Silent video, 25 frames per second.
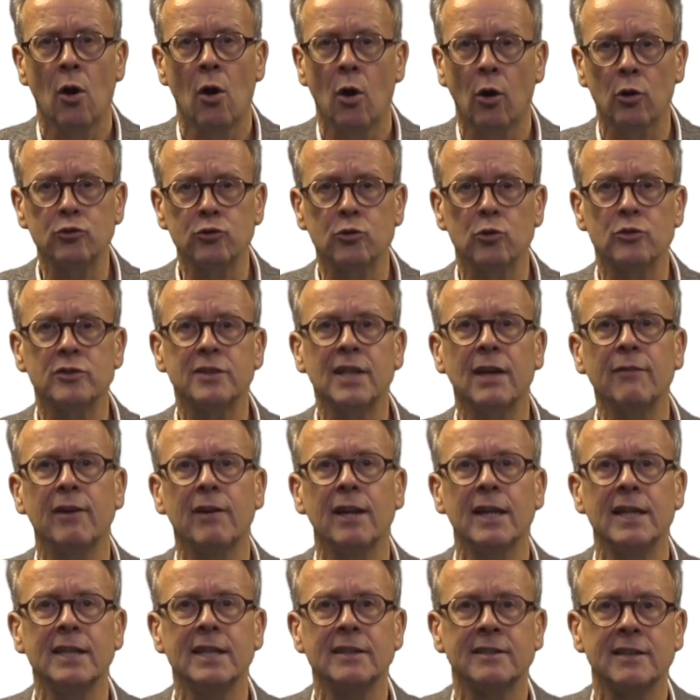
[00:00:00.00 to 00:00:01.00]
Also,
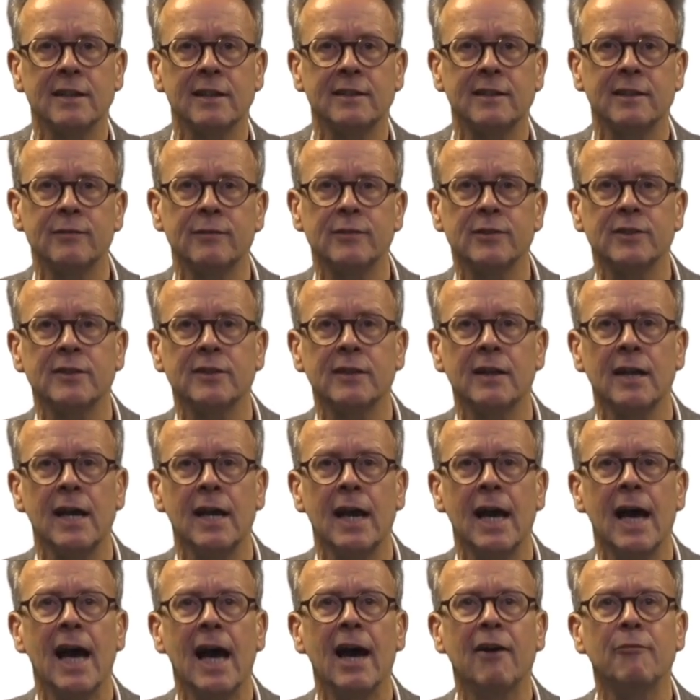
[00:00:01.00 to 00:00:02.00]
several initiatives
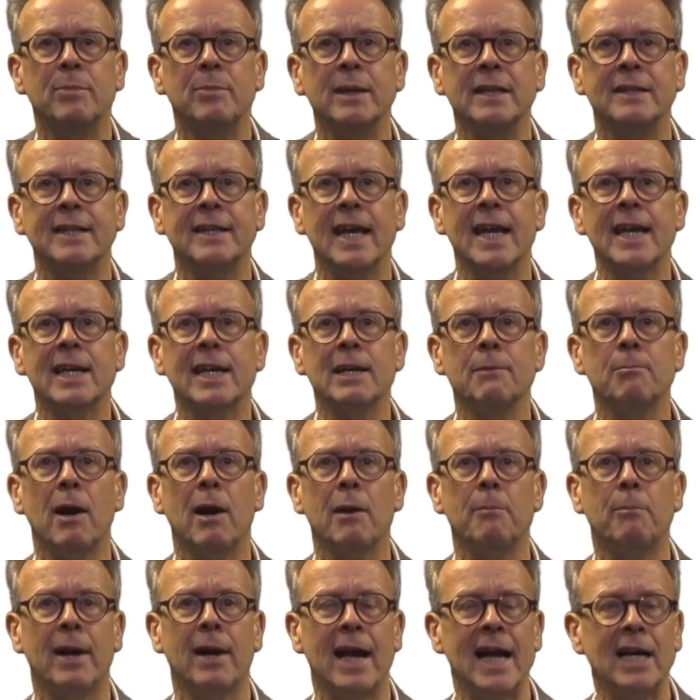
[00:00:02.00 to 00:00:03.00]
have been taken
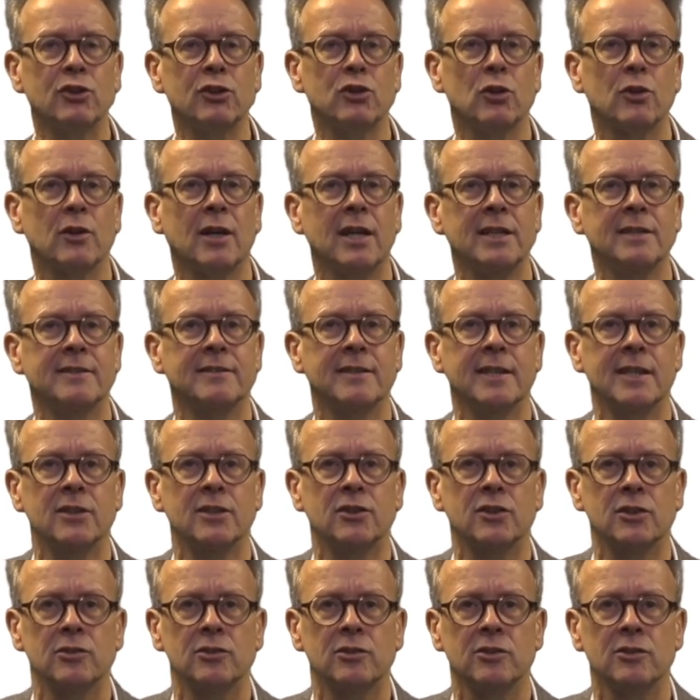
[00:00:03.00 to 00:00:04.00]
by branch
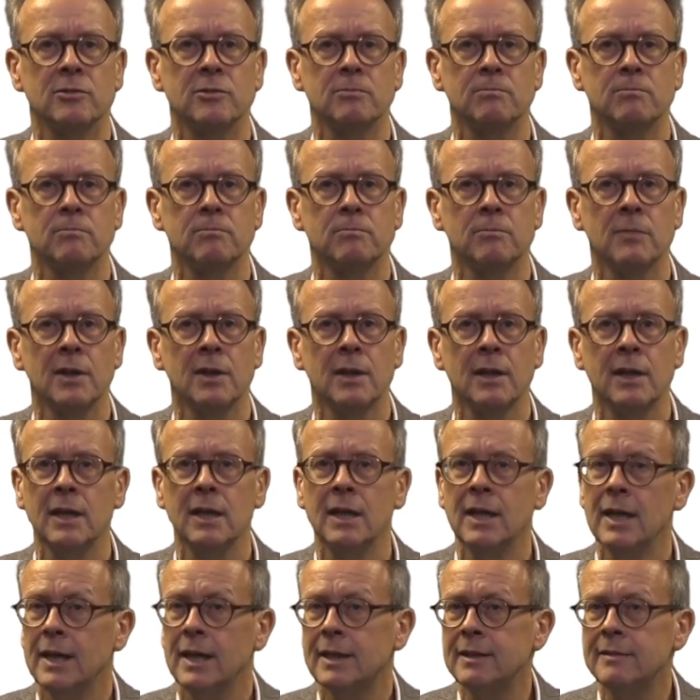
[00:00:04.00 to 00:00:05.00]
organizations.
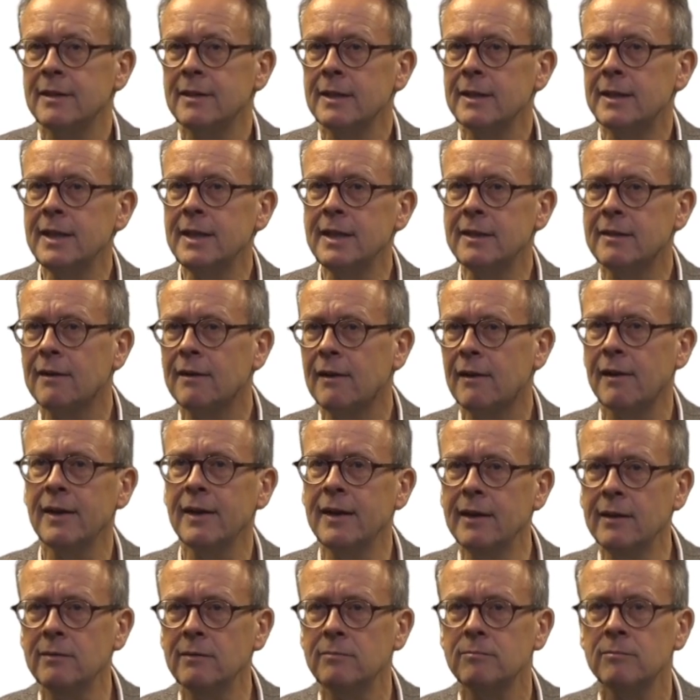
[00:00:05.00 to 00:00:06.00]
It is indeed
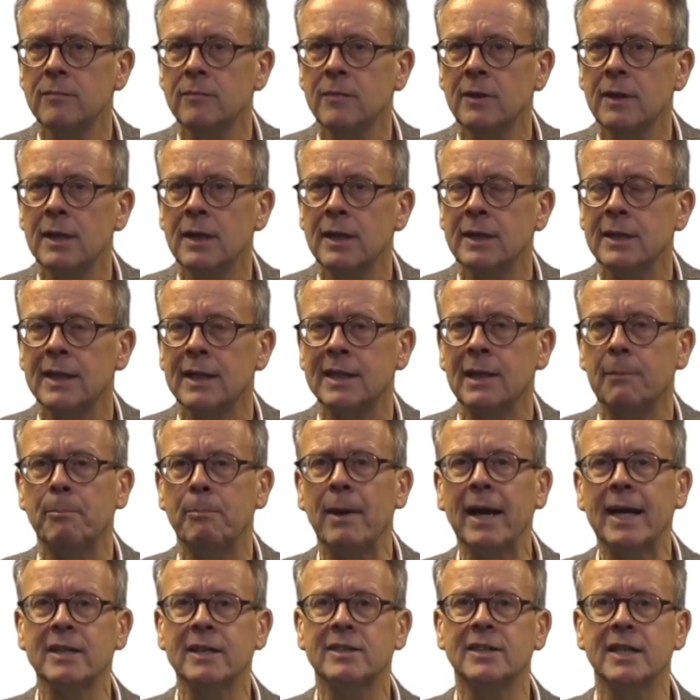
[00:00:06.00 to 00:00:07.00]
clear that the
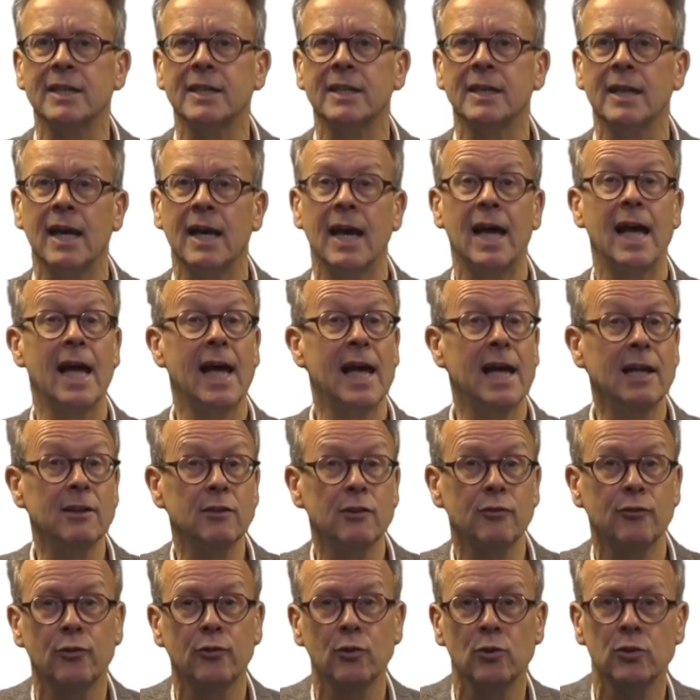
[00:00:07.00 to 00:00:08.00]
packaging and
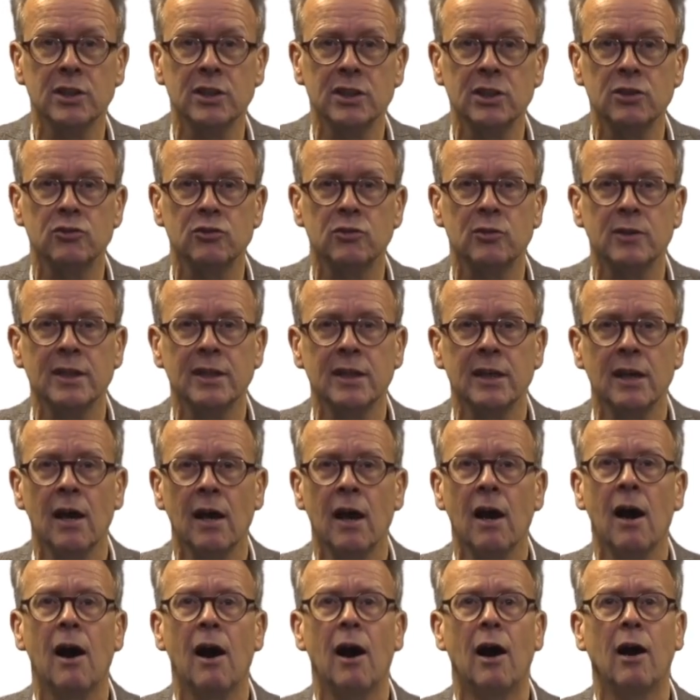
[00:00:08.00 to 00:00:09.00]
the food industry
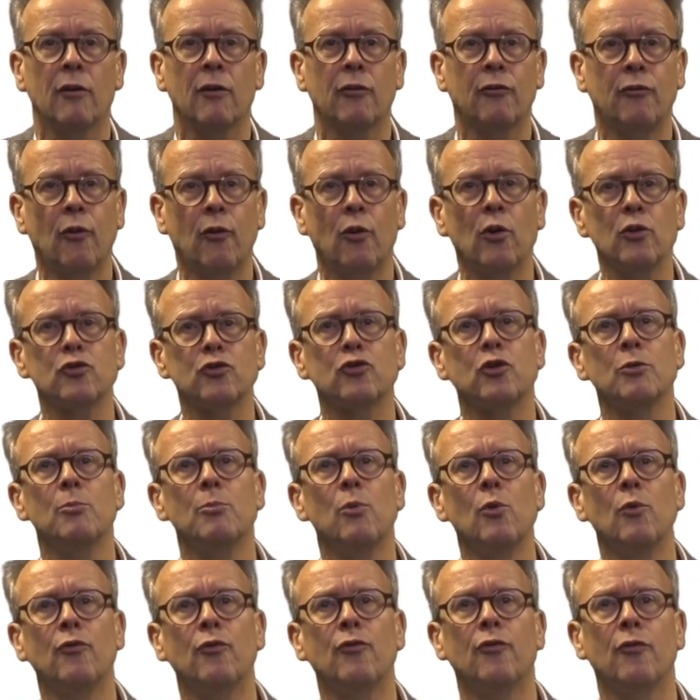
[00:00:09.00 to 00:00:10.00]
are forced to
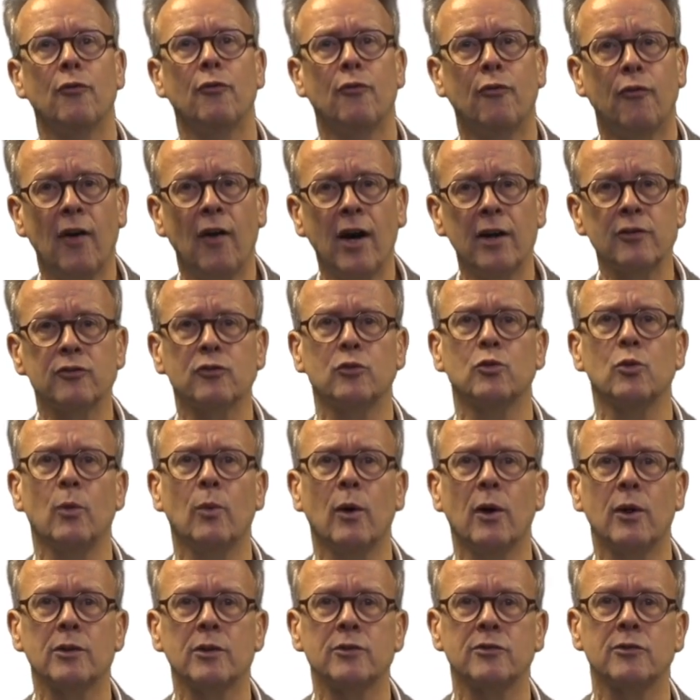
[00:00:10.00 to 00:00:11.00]
move fast
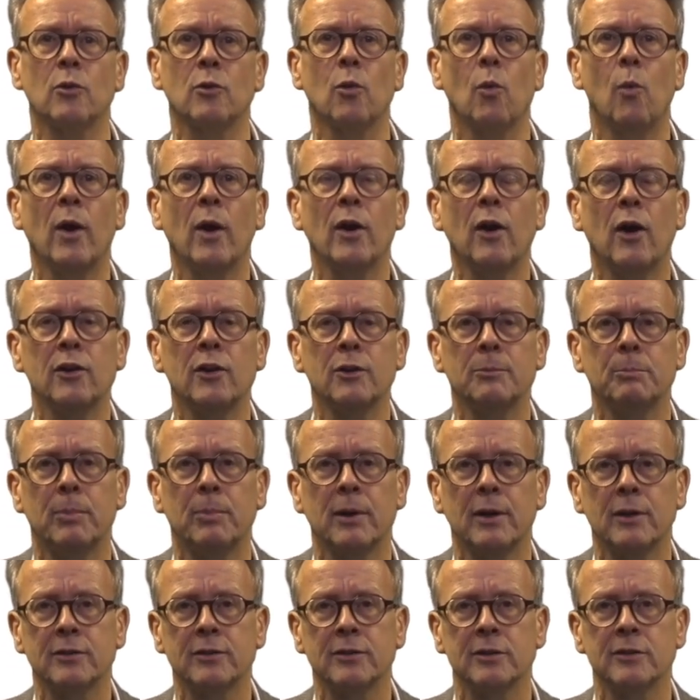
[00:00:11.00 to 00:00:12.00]
towards
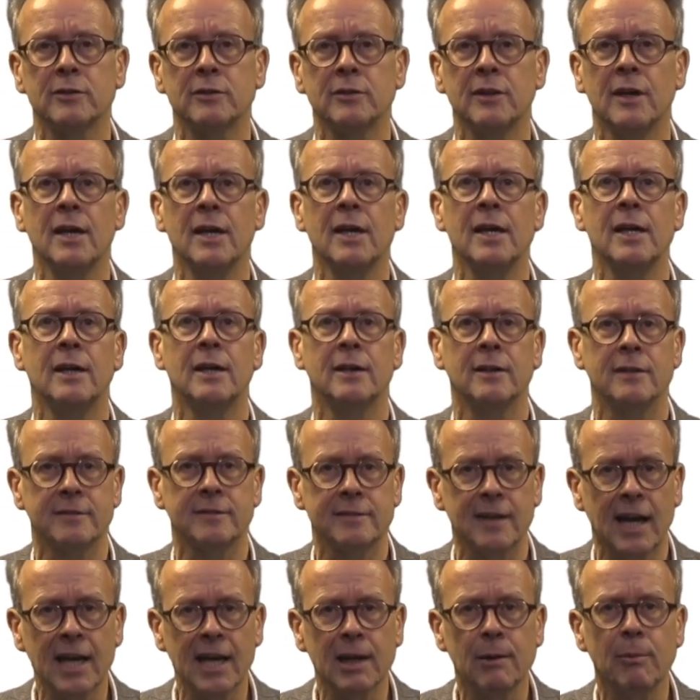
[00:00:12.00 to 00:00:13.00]
100%
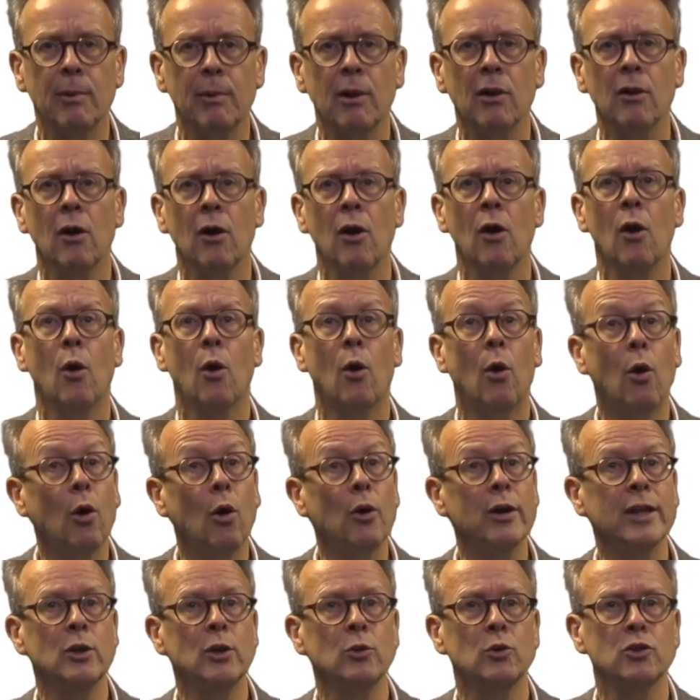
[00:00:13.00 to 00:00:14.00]
recyclable
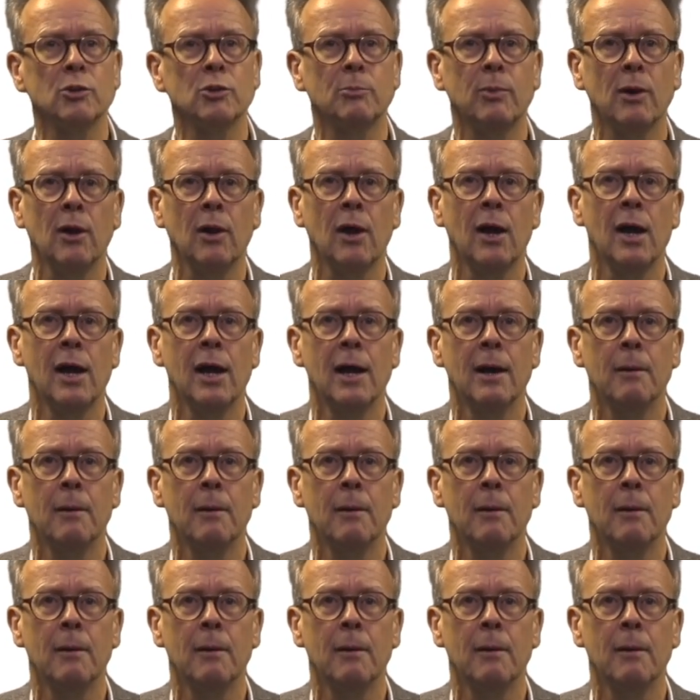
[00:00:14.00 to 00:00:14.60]
or reusable